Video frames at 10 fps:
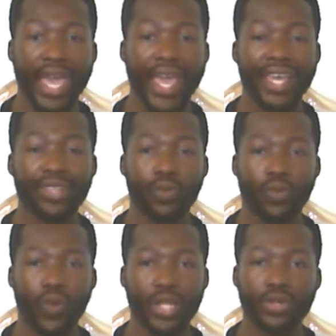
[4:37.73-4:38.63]

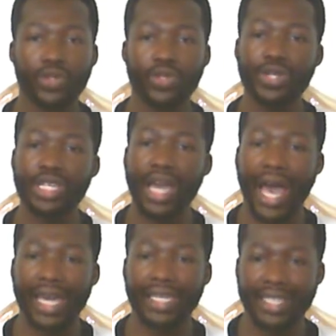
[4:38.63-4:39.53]
And when you do the
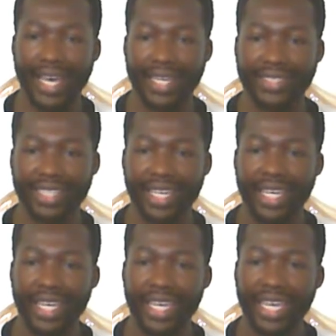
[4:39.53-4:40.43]
eye test,
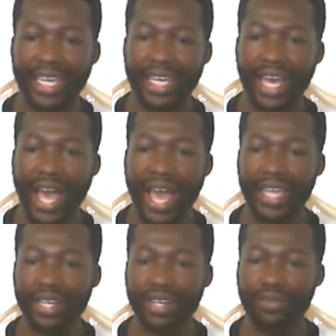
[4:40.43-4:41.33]
it
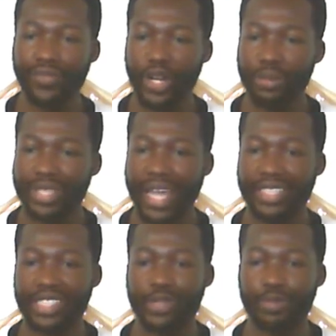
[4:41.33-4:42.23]
kind of confirms
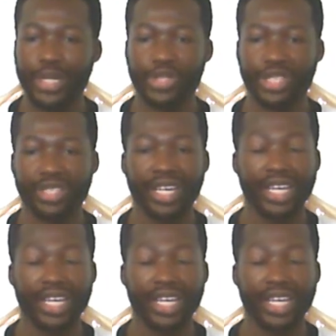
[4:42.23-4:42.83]
that suspicion.